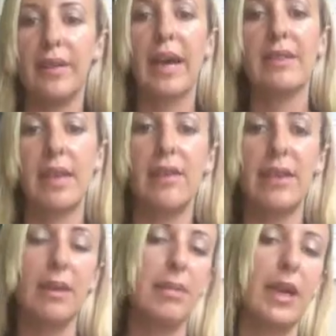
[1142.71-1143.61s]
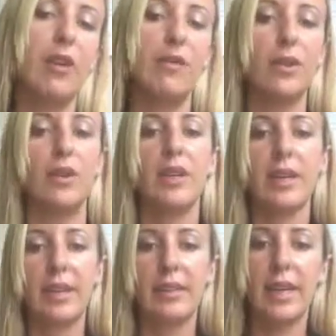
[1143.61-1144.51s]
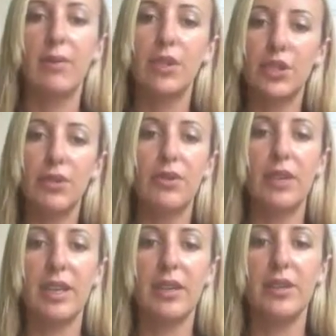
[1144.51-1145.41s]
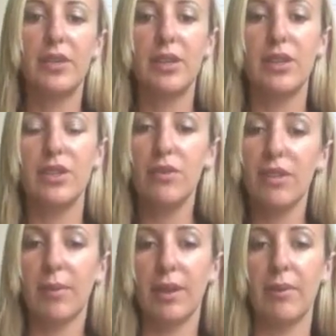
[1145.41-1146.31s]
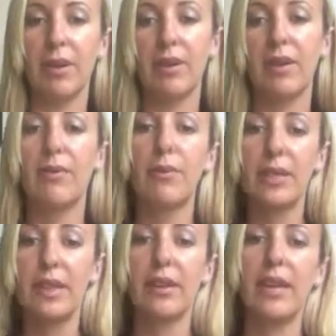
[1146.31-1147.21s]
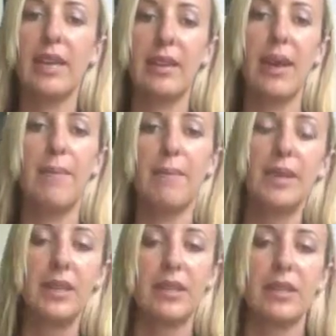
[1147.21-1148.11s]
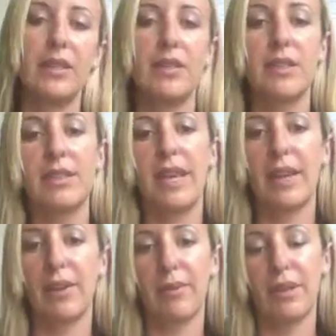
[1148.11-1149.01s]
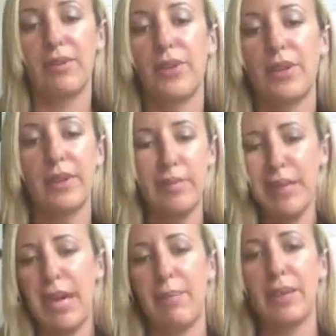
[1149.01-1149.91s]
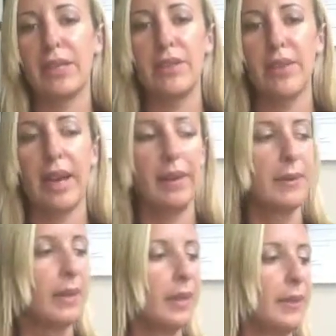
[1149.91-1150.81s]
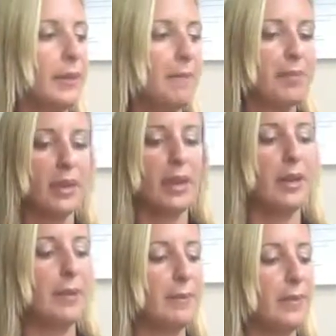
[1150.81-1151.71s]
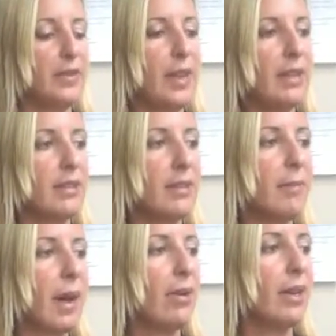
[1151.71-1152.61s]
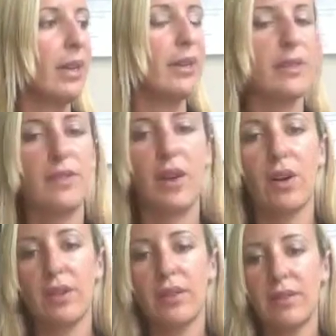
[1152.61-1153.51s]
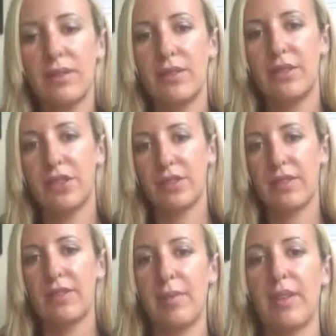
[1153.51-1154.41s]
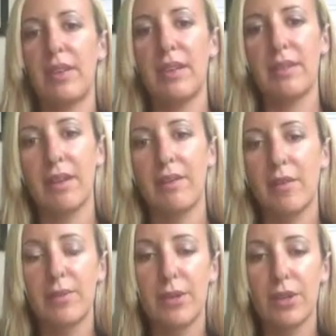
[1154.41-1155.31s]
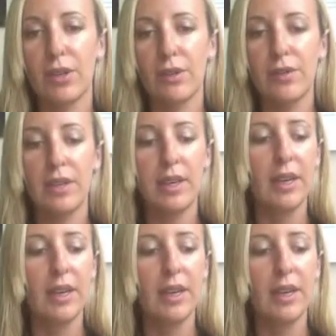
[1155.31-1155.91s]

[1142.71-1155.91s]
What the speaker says: that's how they can be helpful. Take what you think you can do something with and redelegate them to take care of the rest for you, and they'll be happy to do that. So that's about it as far as just some of the things I've observed,